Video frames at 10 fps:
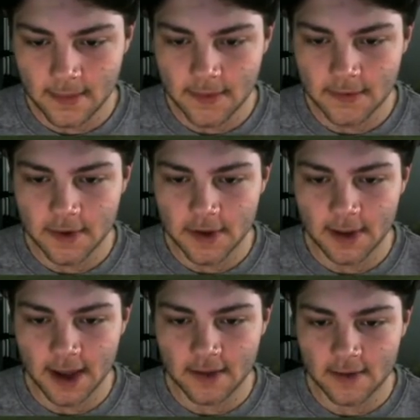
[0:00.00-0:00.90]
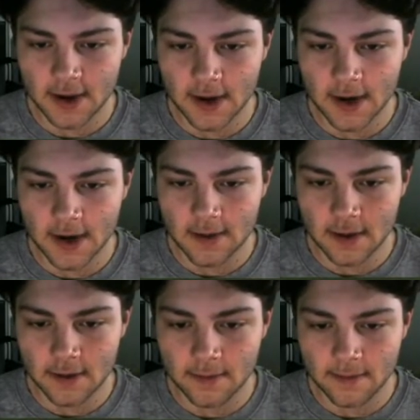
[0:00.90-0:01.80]
Really bad swing,
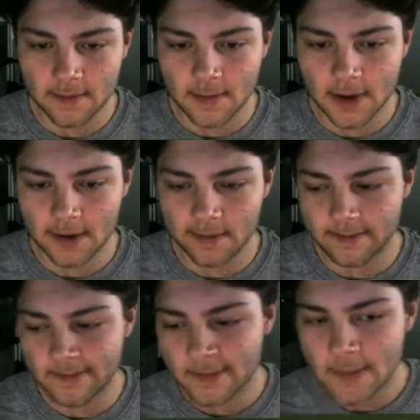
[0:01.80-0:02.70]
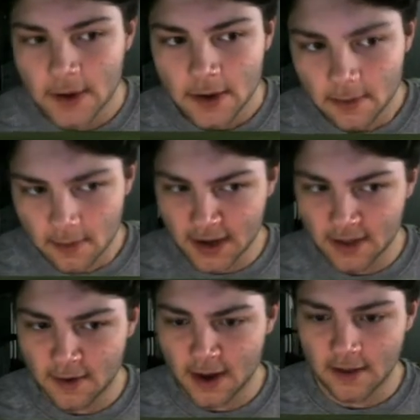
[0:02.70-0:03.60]
honestly. But we need
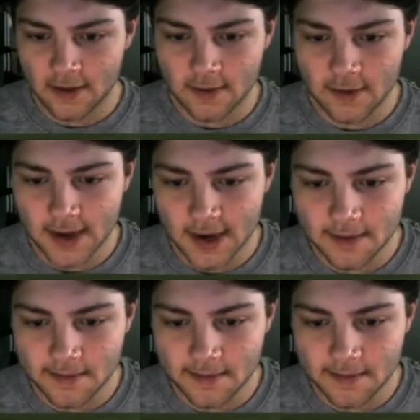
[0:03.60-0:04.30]
the run, so we'll take it.